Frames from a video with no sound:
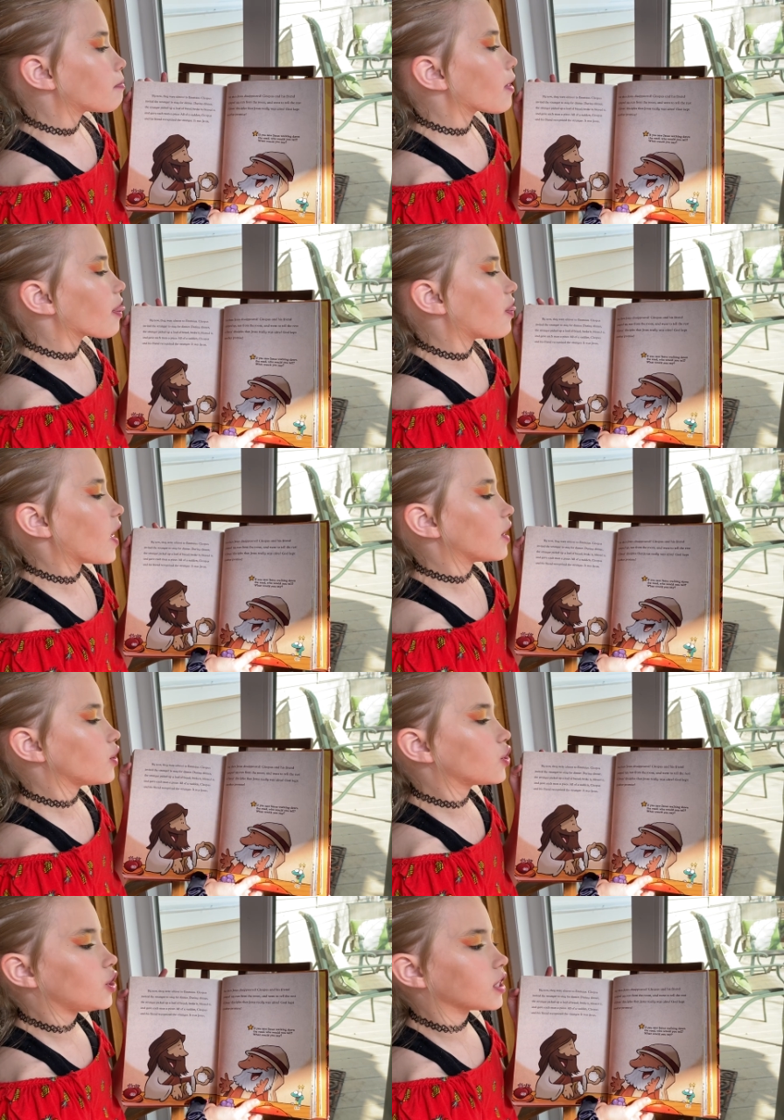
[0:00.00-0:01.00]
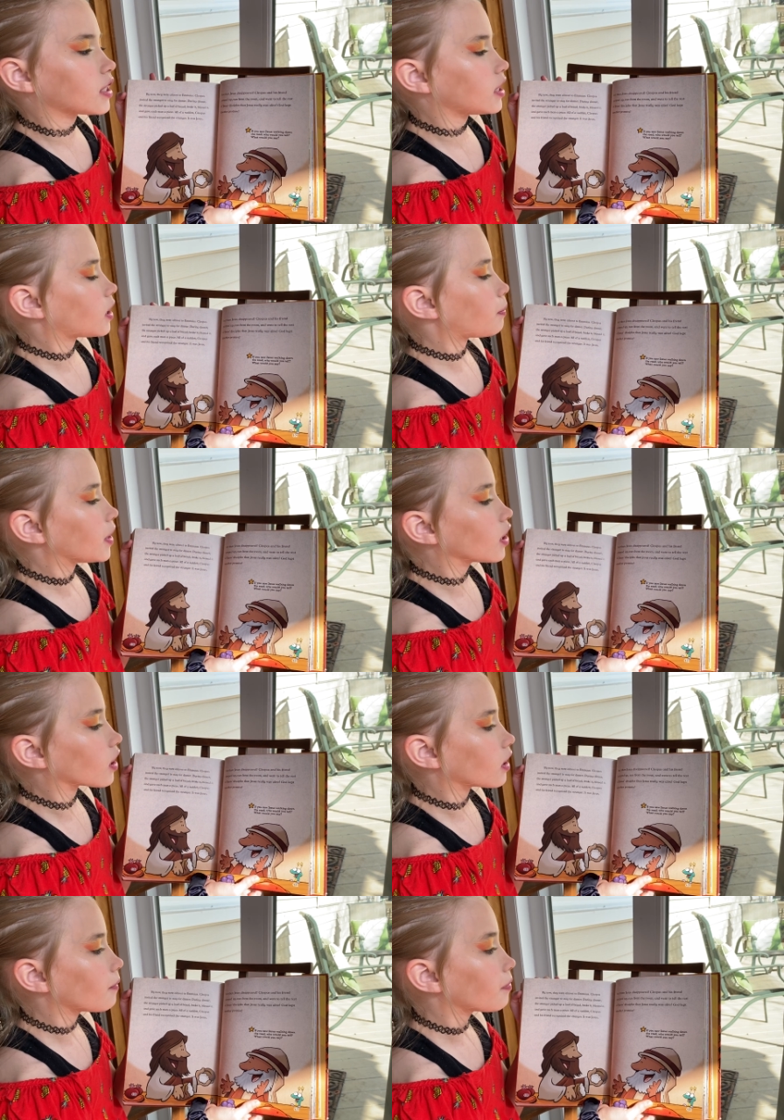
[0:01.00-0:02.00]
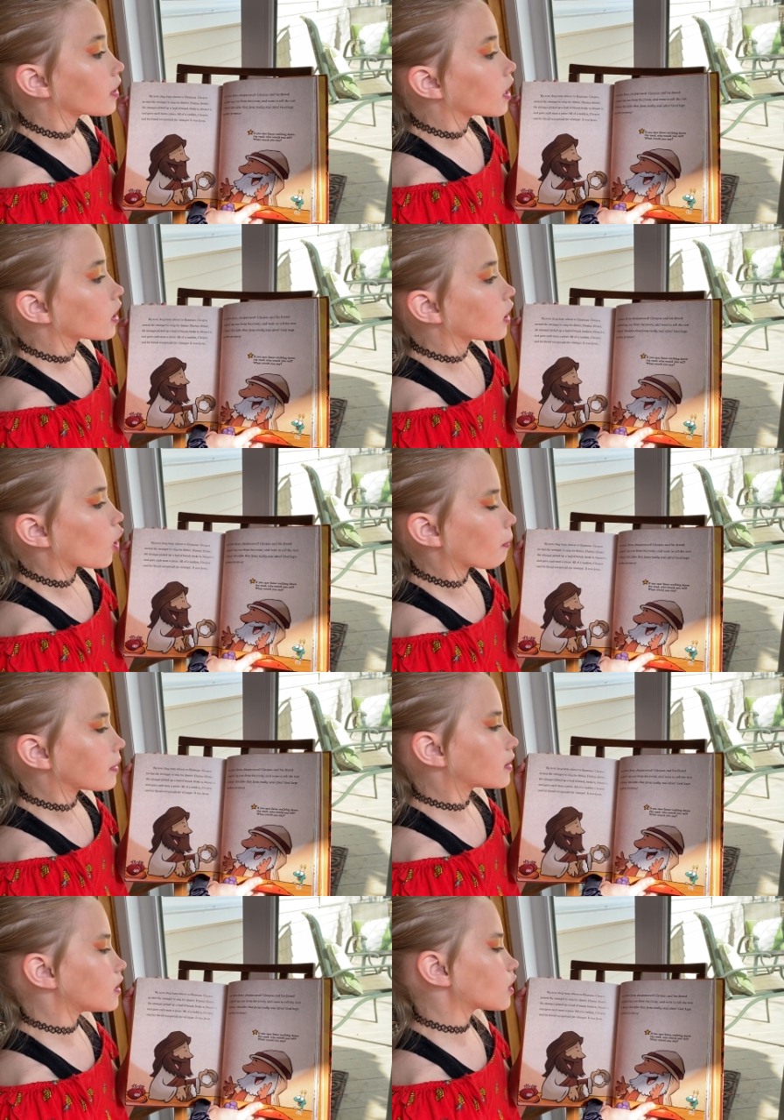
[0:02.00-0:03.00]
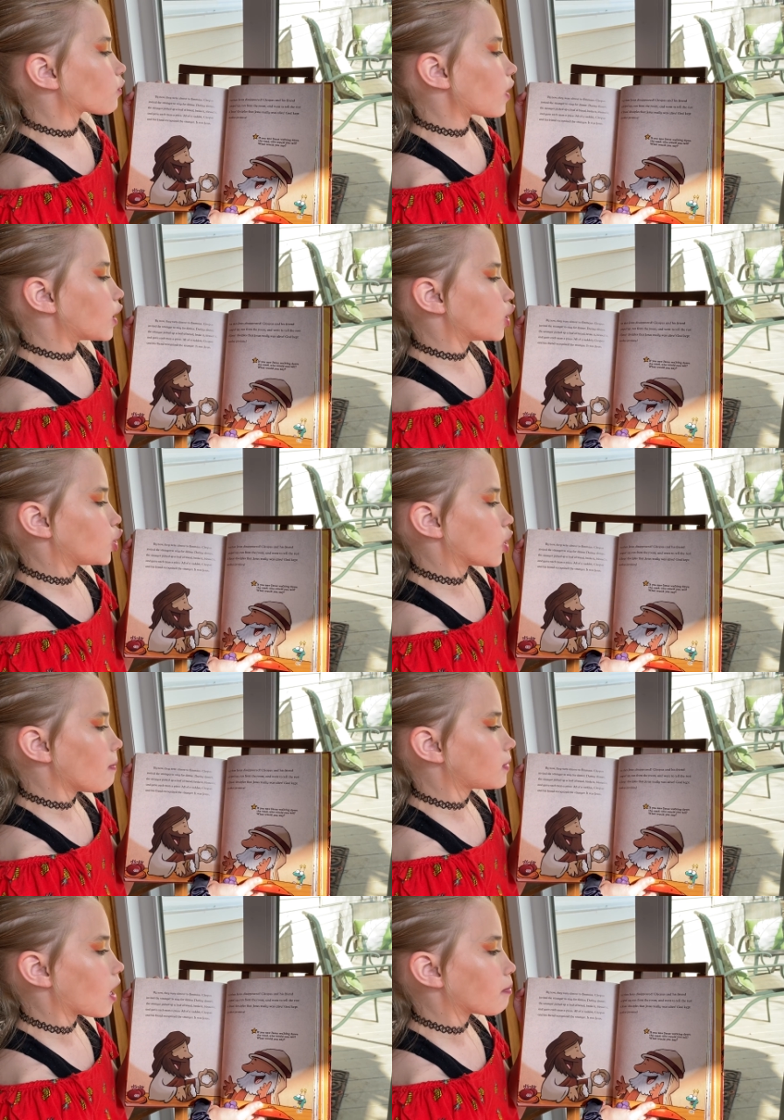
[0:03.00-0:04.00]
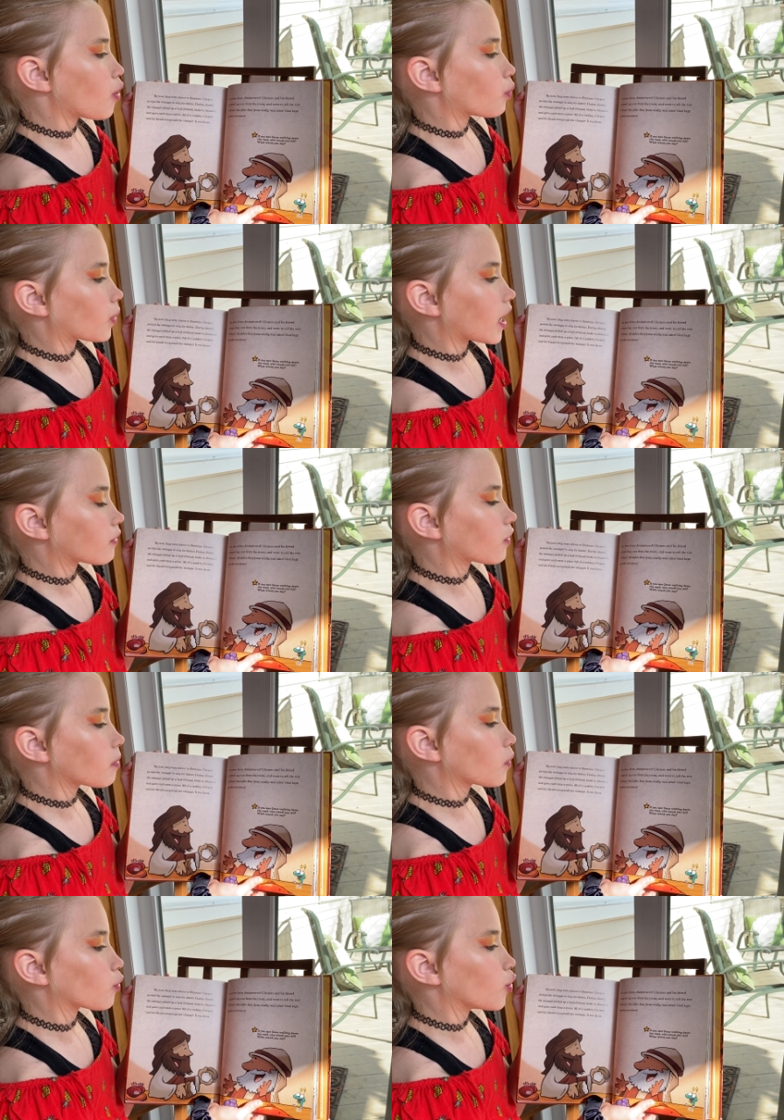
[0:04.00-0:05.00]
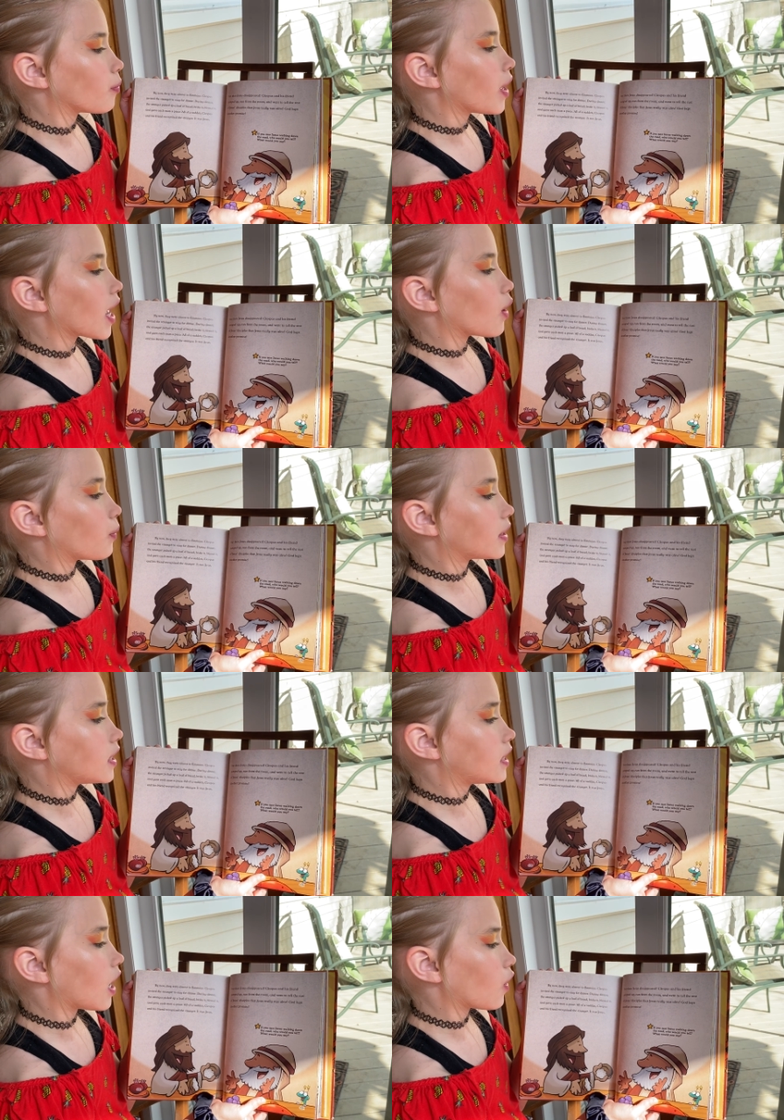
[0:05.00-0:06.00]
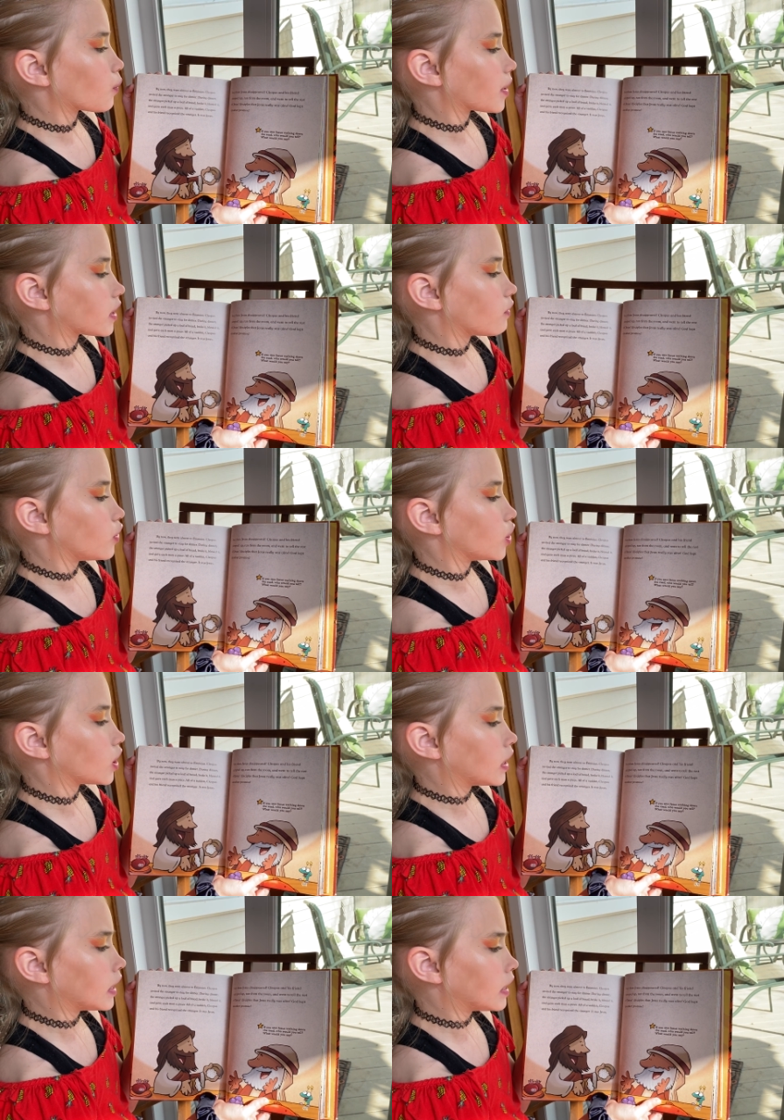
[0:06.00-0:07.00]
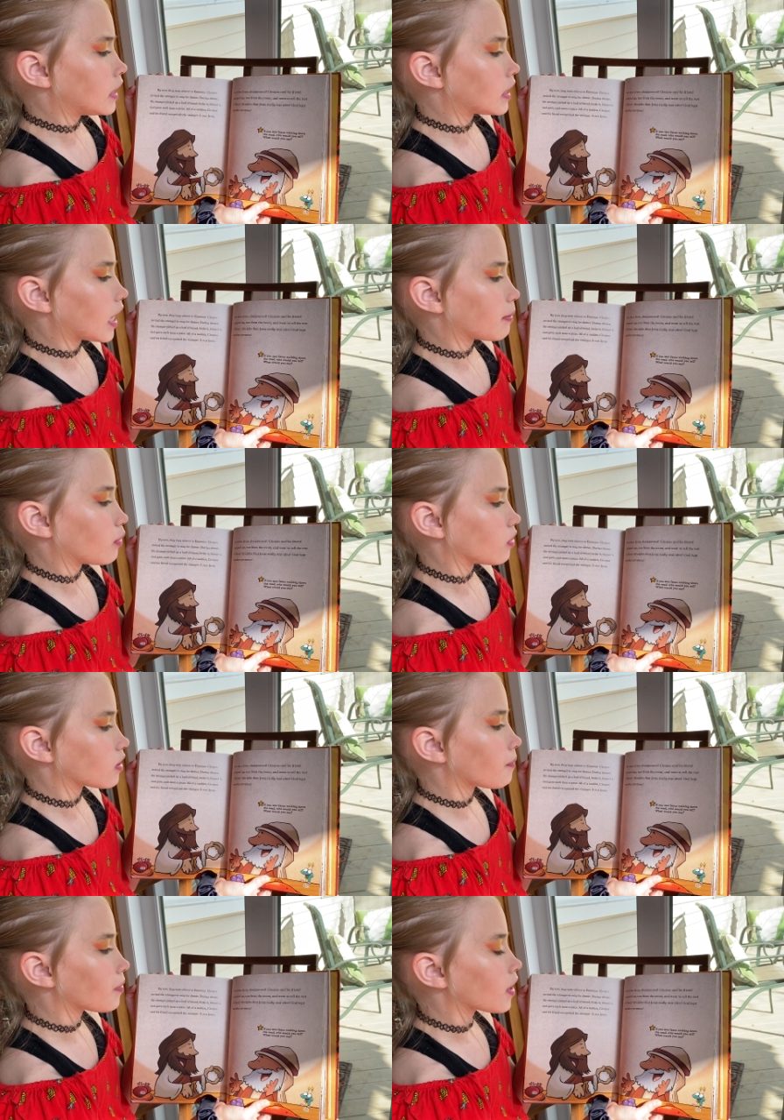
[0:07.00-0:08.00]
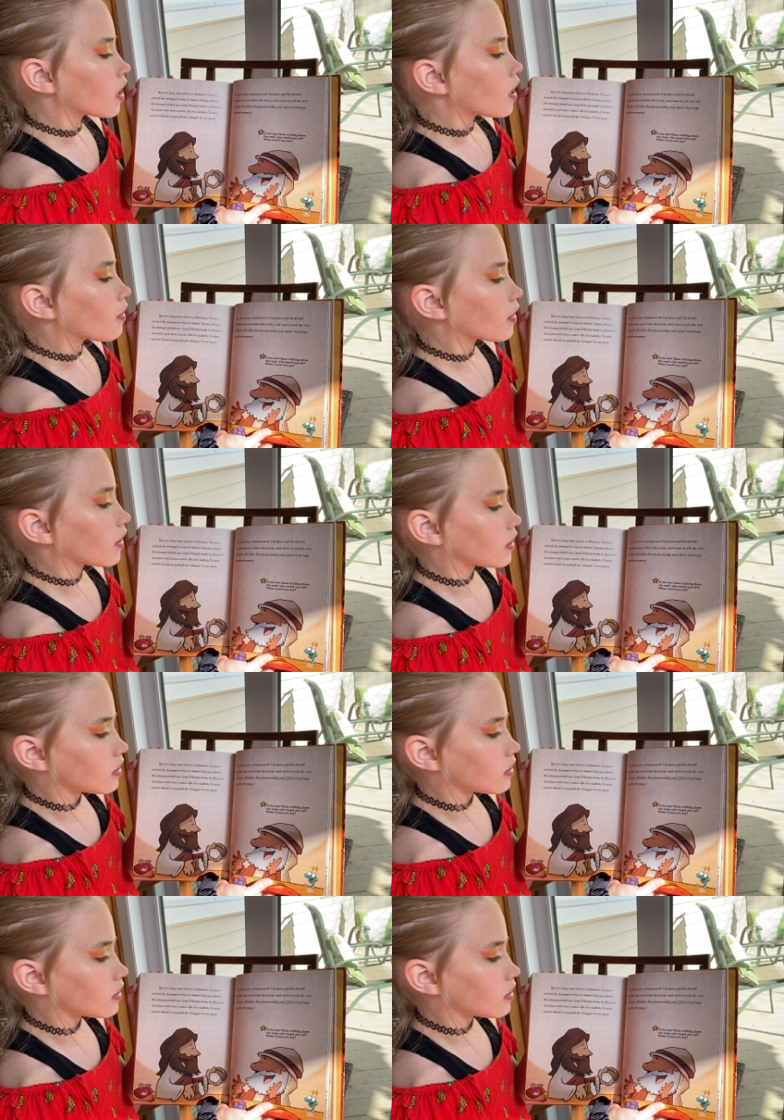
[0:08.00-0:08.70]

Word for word: But then Jesus disappeared. Cleopas and his friend jumped up, ran from the room, and went to tell the rest of Jesus' disciples that,